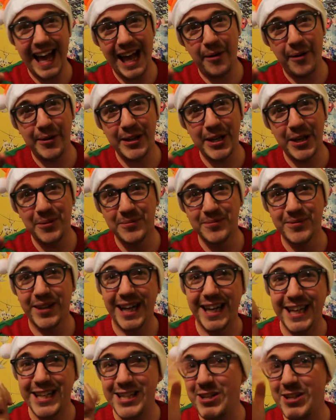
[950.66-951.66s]
how are you?
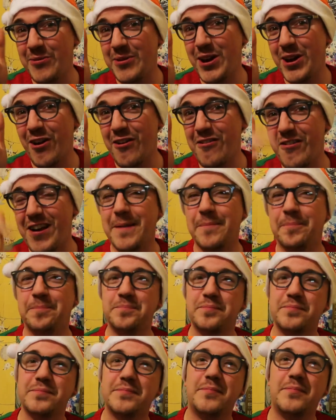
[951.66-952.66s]
Are you doing all right?
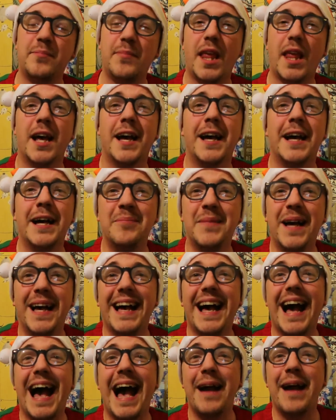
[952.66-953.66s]

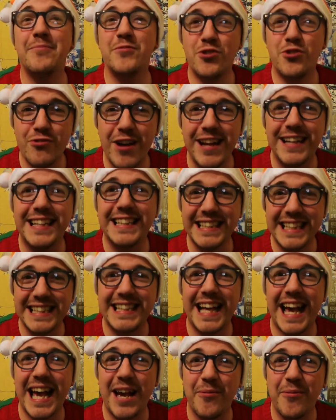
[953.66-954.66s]
I'm dreading the
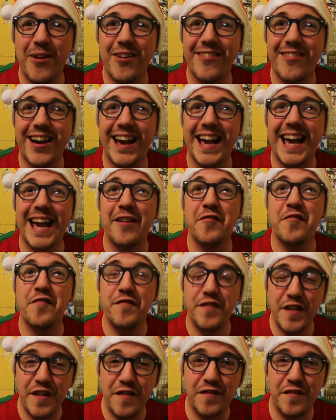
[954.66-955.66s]
day when I have
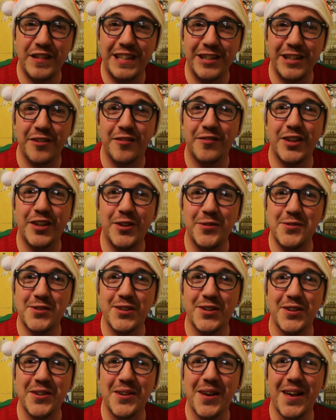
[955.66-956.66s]
50 of you
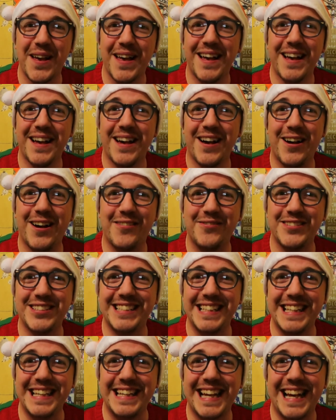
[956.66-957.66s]
to
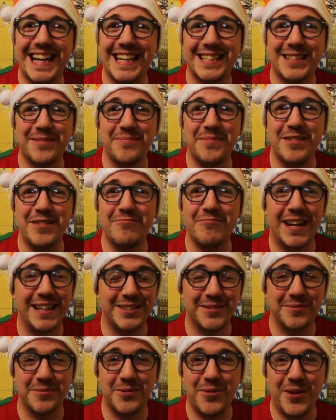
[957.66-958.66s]
obviously ask me
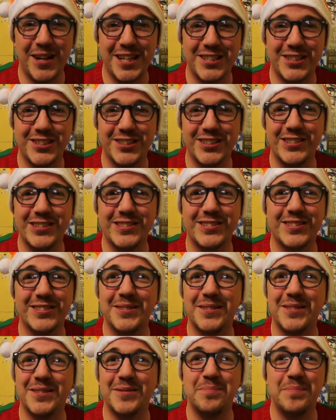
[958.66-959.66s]
random questions
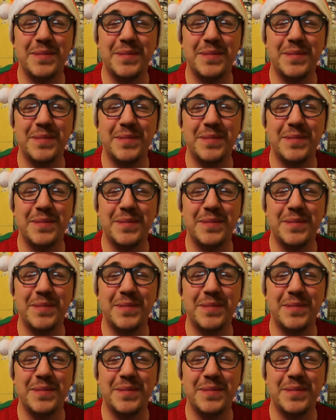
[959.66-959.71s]
or